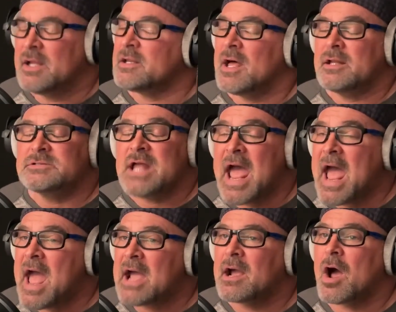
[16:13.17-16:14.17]

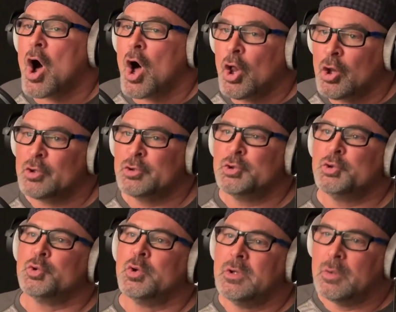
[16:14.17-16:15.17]
Attack all
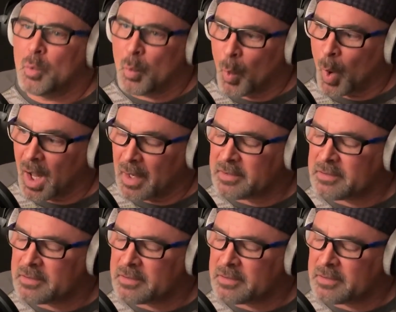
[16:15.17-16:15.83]
you want.